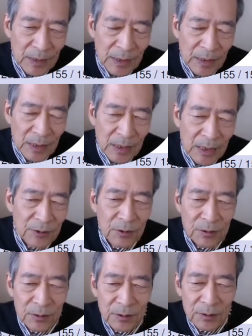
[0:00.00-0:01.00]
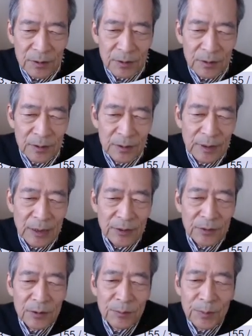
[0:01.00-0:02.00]
Ad hoc doesn't
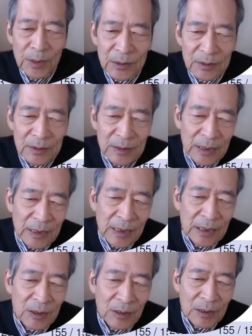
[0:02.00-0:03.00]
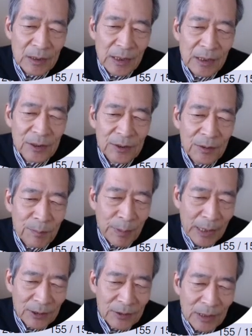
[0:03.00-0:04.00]
mean anything bad.
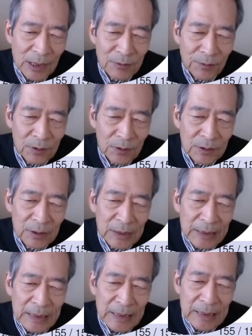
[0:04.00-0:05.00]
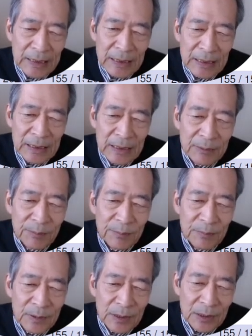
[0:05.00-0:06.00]
Ad hoc
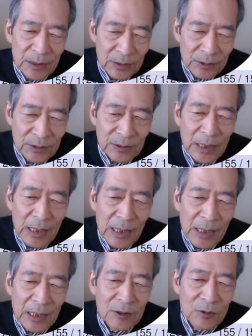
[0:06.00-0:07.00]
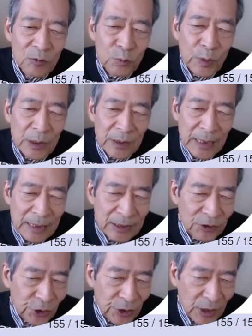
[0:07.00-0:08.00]
is an
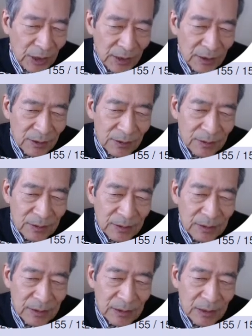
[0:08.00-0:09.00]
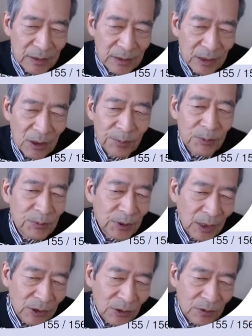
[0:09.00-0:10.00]
well-engineered
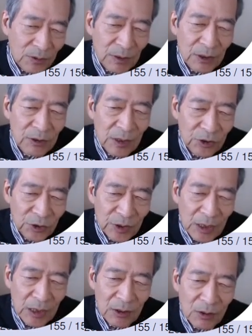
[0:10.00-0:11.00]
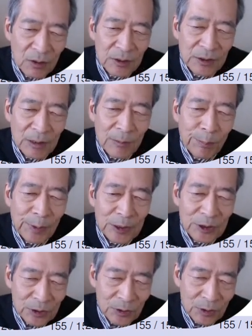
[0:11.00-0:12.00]
optimization, well-engineered on some
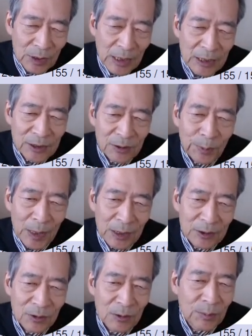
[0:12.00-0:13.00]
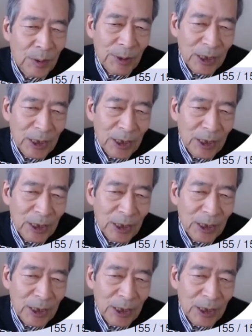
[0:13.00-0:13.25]
particular aspect of ML.